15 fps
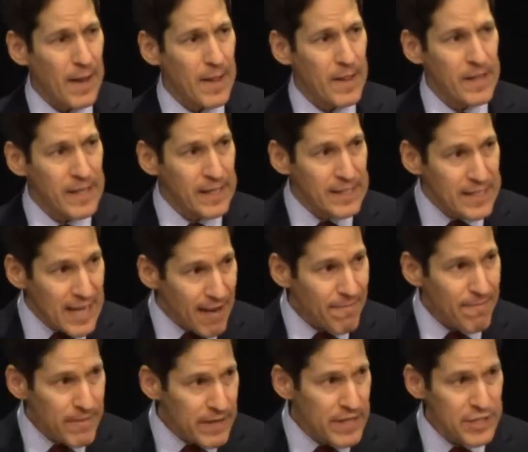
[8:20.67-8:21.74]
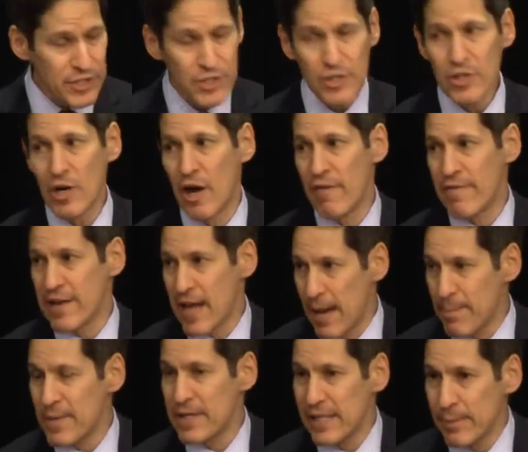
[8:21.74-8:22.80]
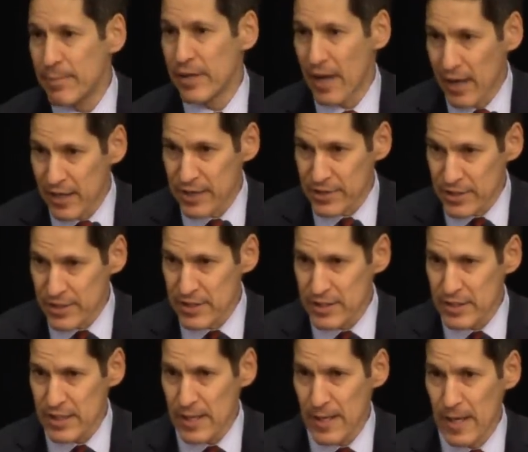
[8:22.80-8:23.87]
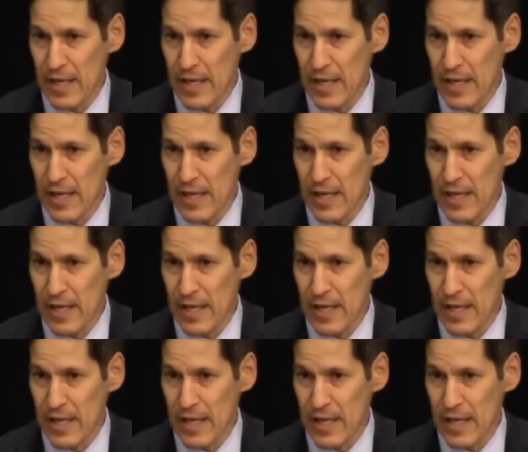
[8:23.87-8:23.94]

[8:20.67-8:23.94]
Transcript: the definition of an epidemiologist